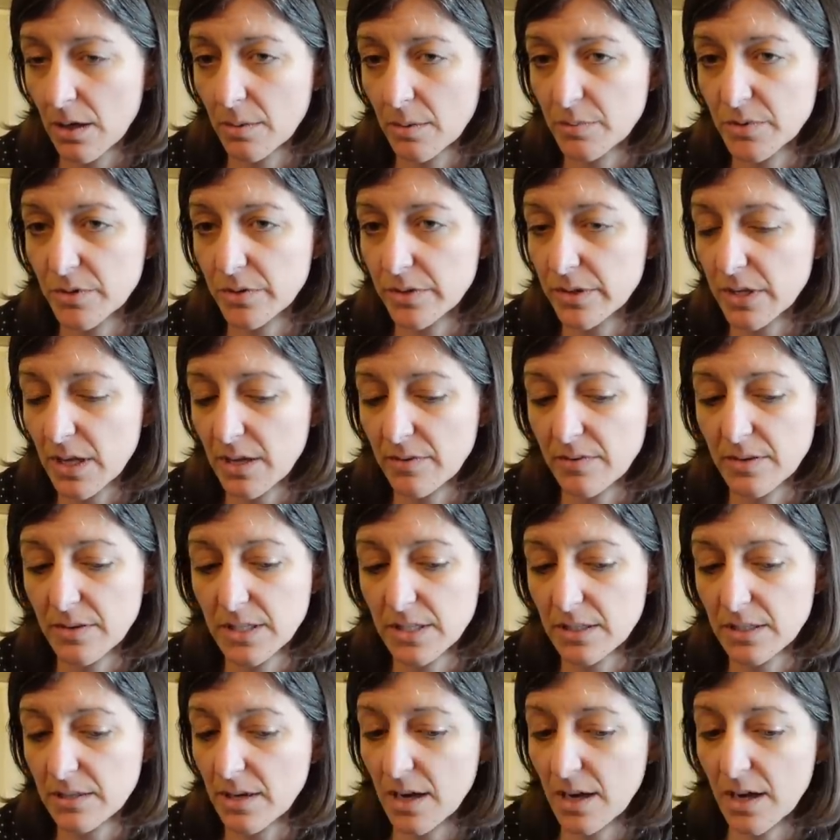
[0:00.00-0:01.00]
So the Navy
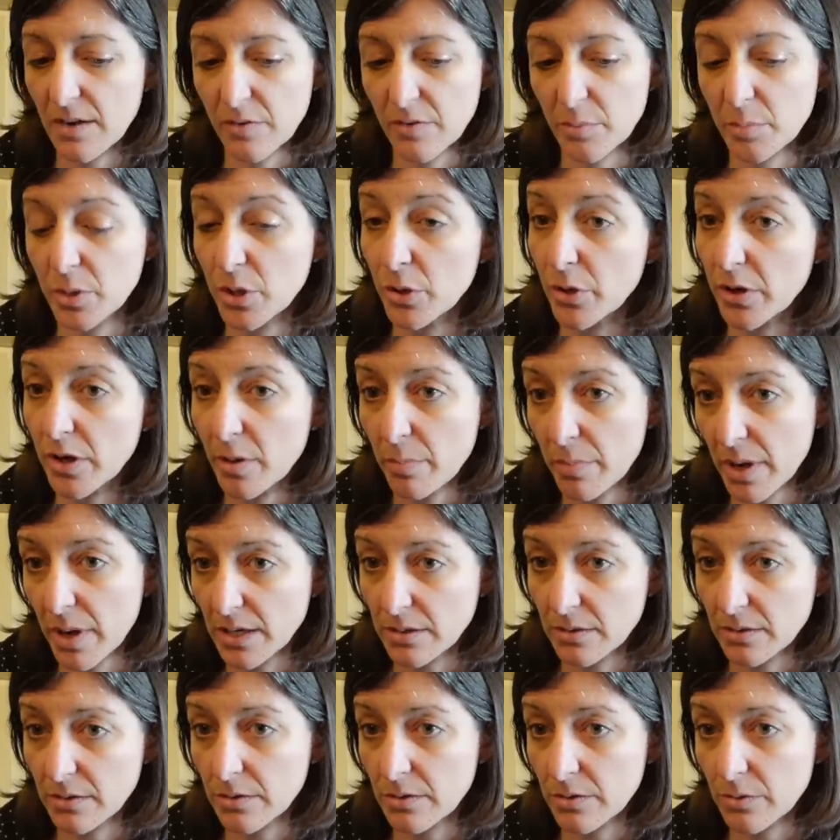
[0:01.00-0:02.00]
didn't have a peer
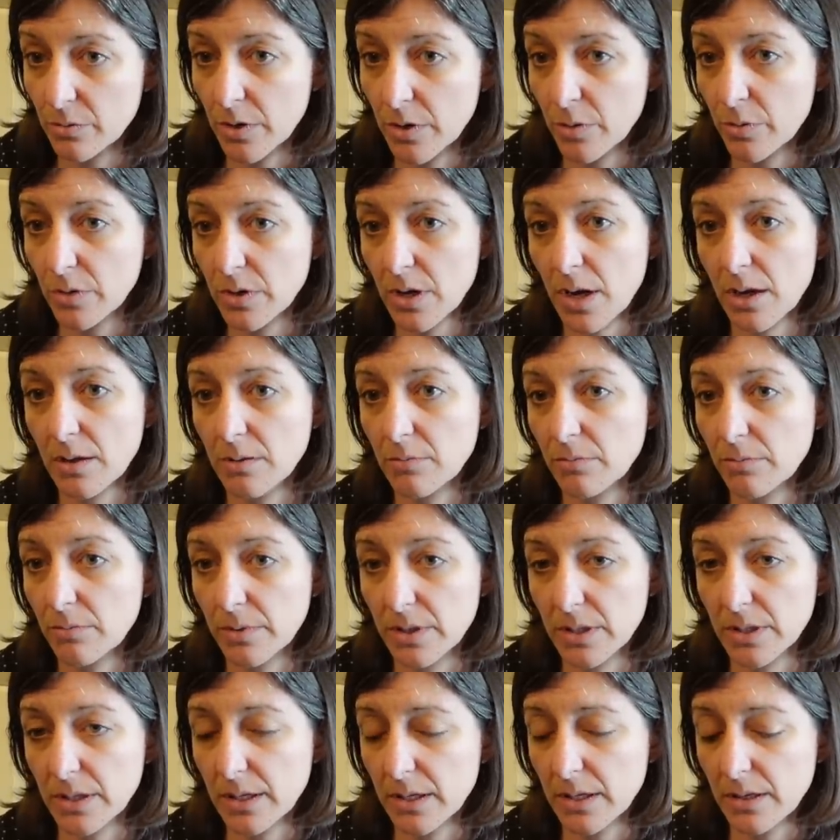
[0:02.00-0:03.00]
competitor. We were not
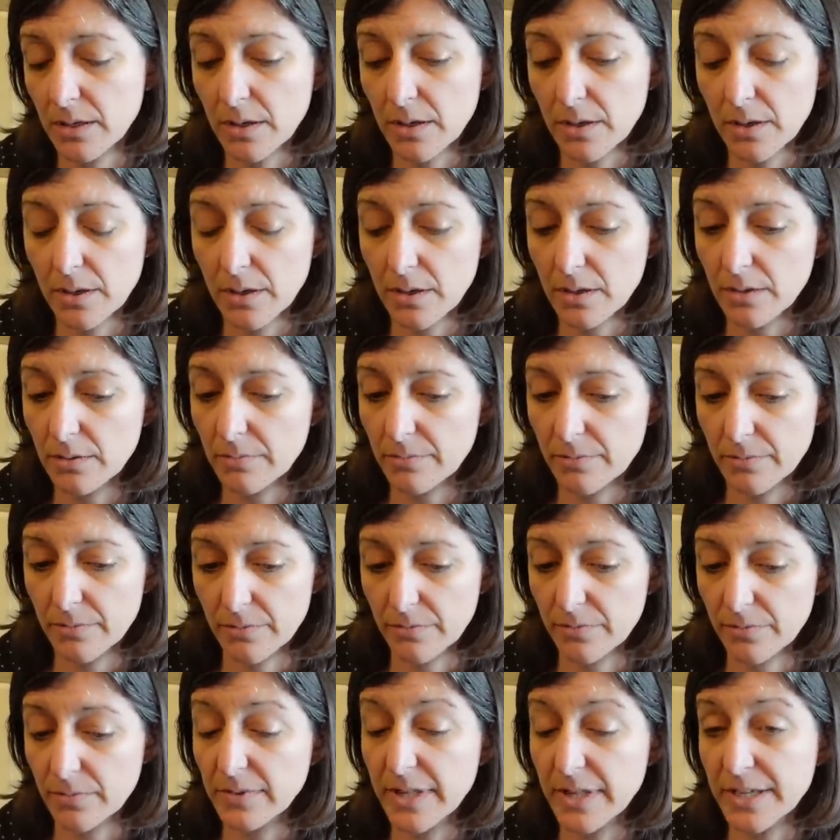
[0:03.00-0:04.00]
really
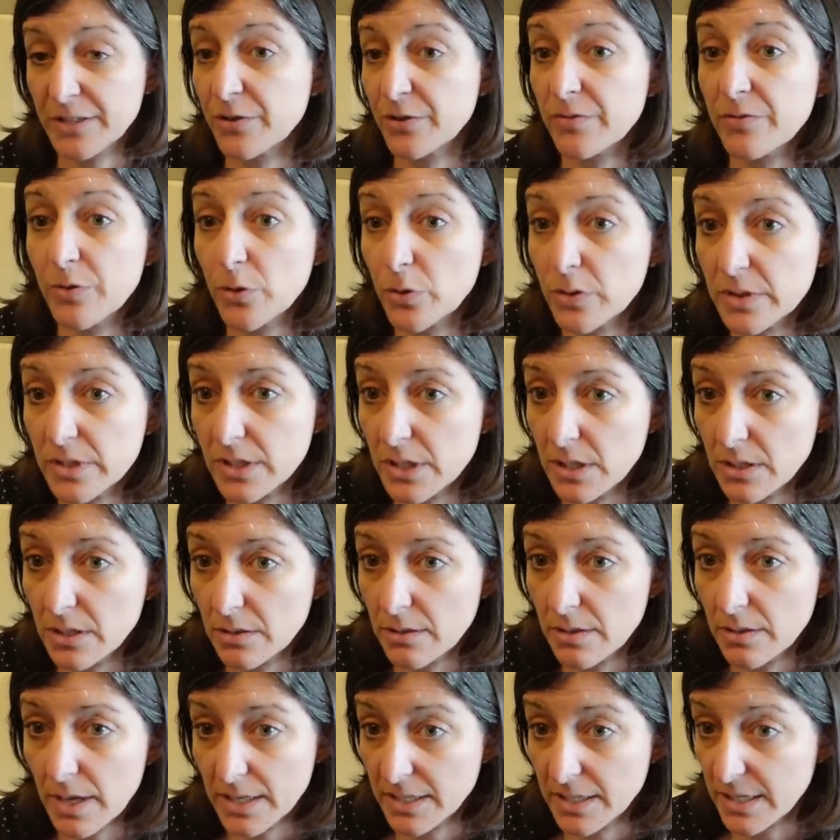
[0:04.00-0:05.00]
laser focused
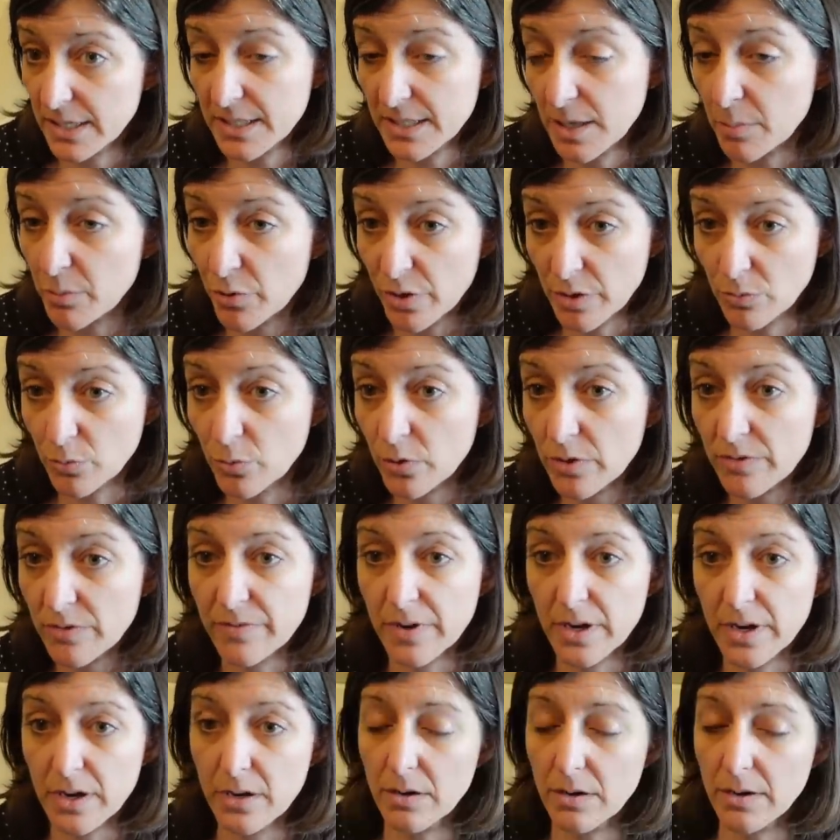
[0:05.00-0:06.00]
on anti-submarine
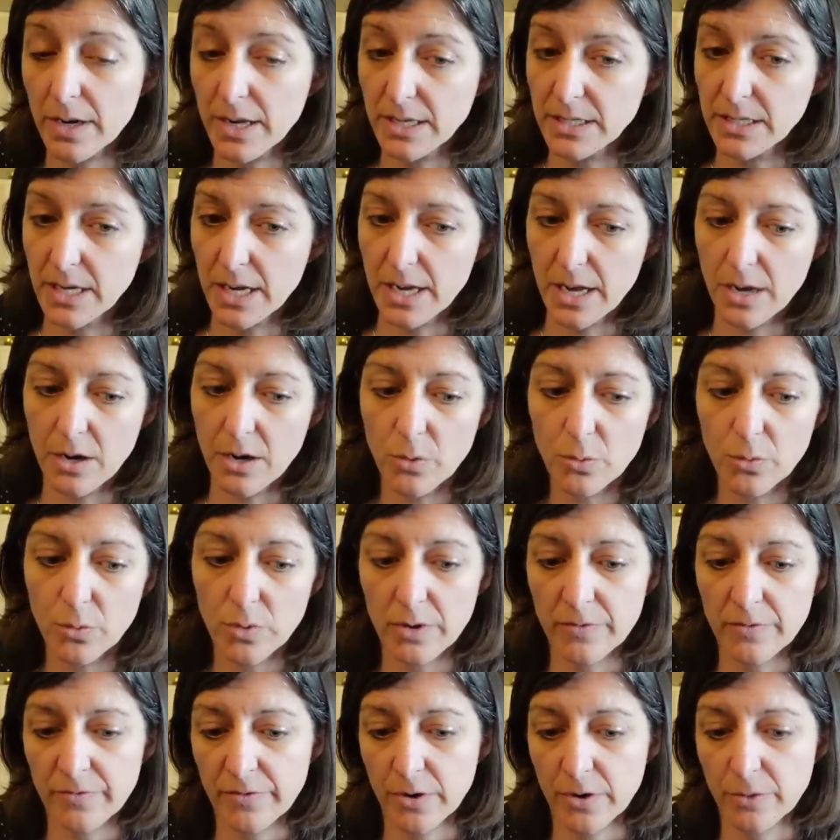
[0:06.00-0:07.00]
warfare. Anti-air
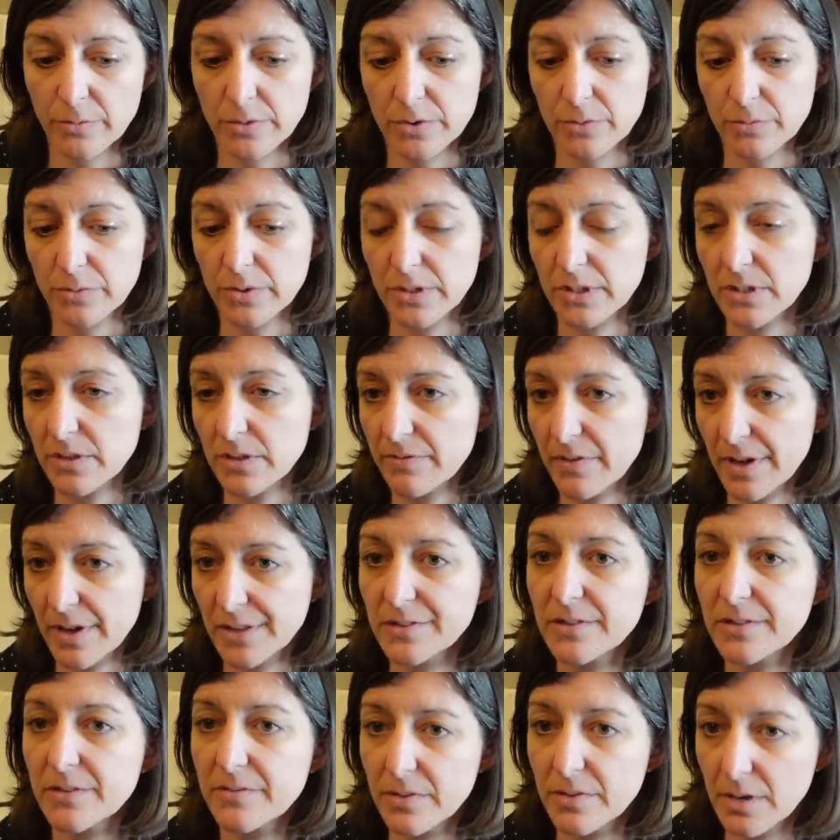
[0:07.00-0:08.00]
warfare was really
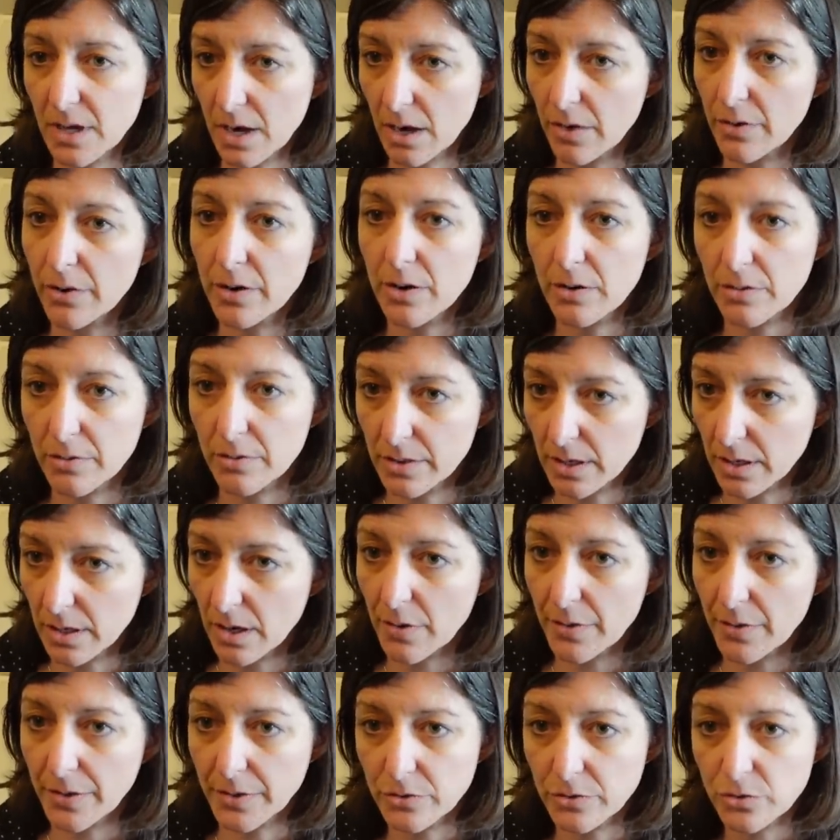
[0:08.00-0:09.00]
defense of the carrier and the
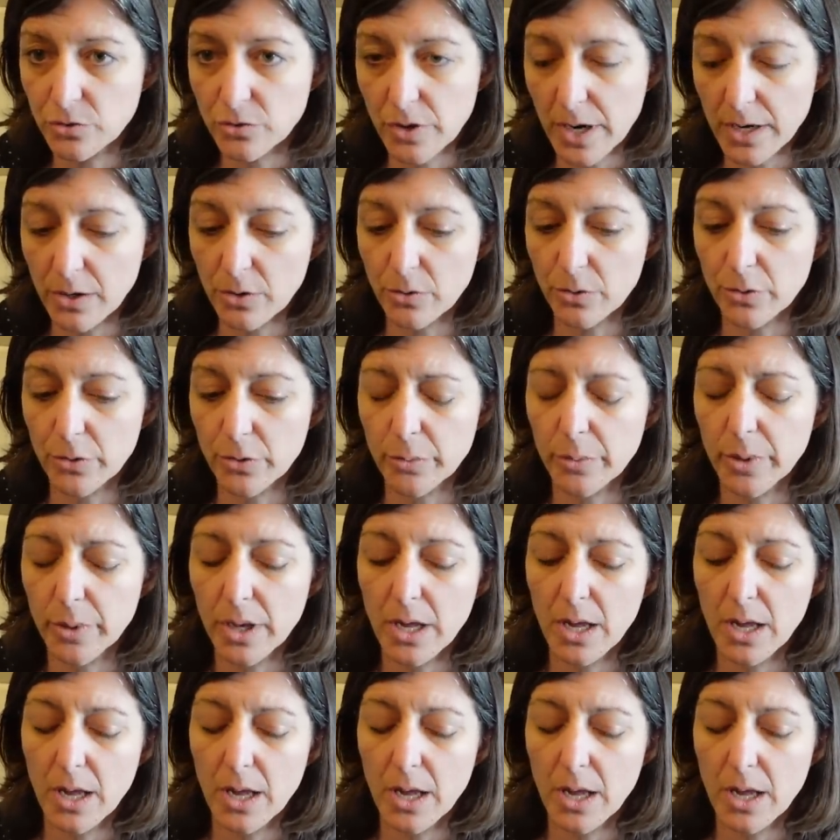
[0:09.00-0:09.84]
carrier strike group,